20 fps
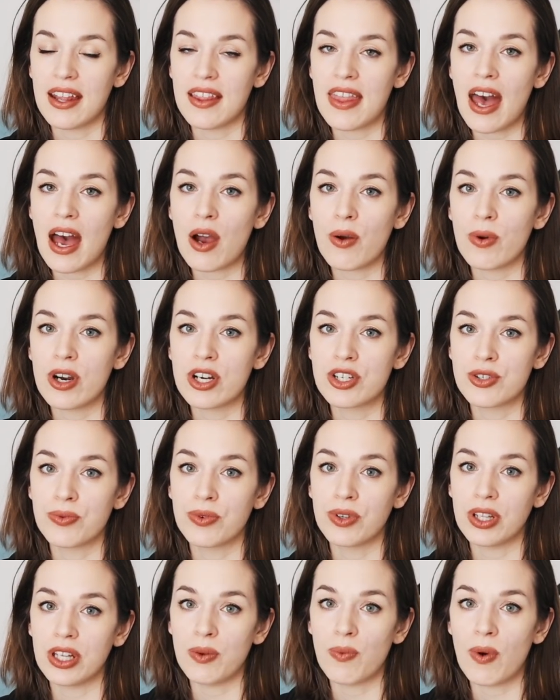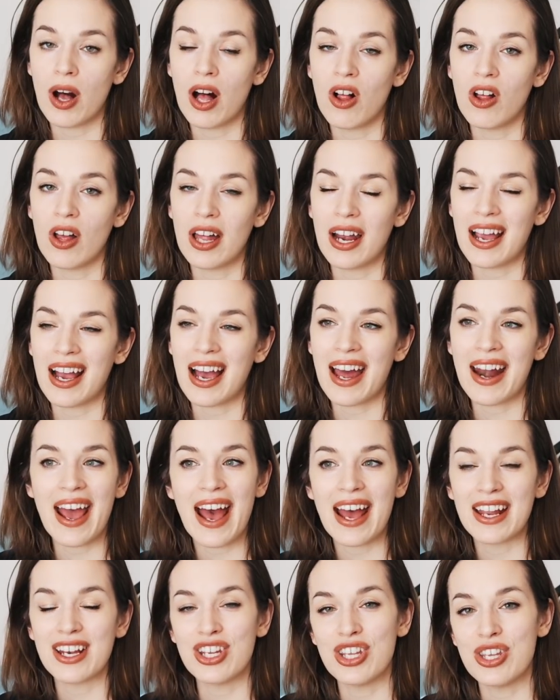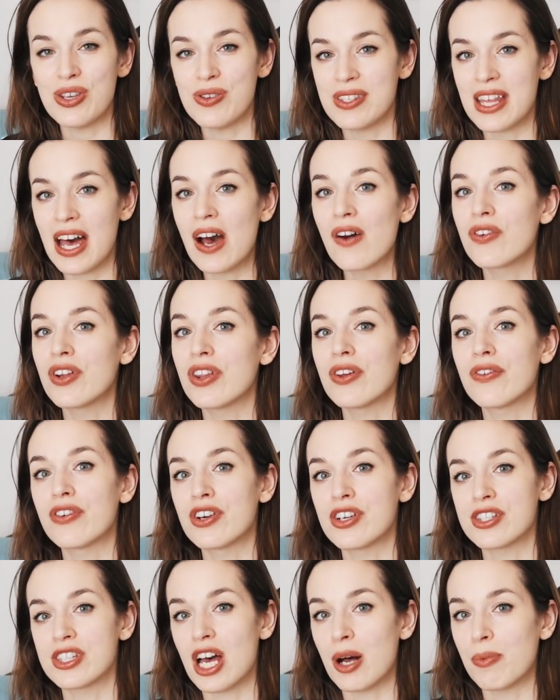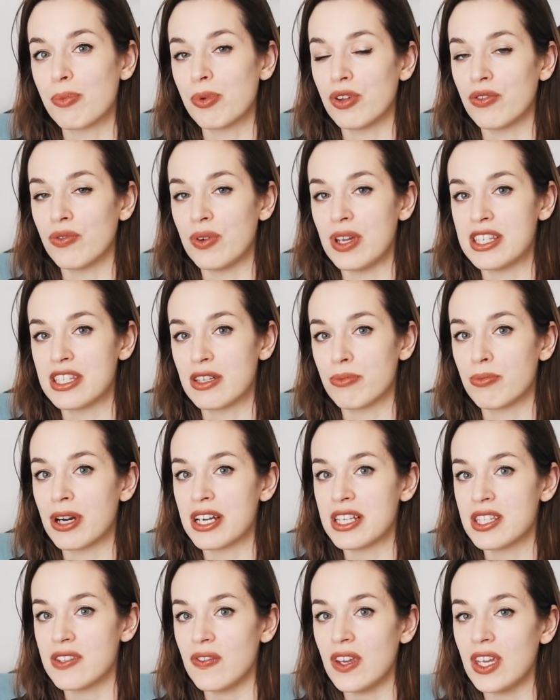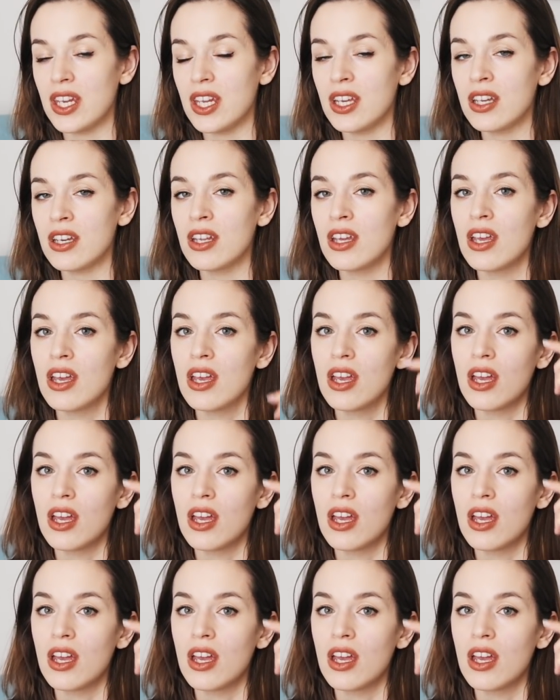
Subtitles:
that worked really well, and I kind of had to use that for the first couple of weeks of breastfeeding.